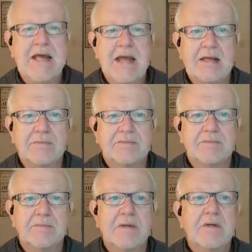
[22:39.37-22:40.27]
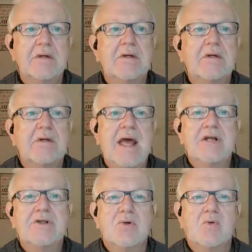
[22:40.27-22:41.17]
Day.
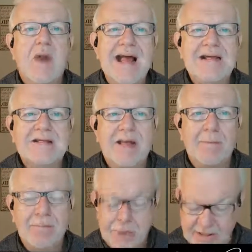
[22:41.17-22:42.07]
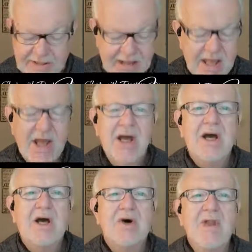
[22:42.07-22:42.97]
National Rice Pudding Day.
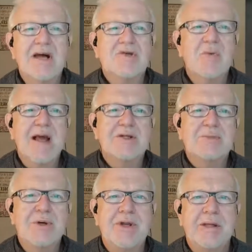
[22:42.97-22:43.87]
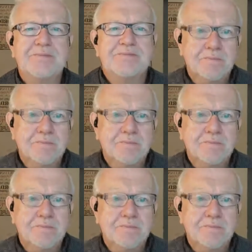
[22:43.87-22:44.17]
Who likes rice pudding?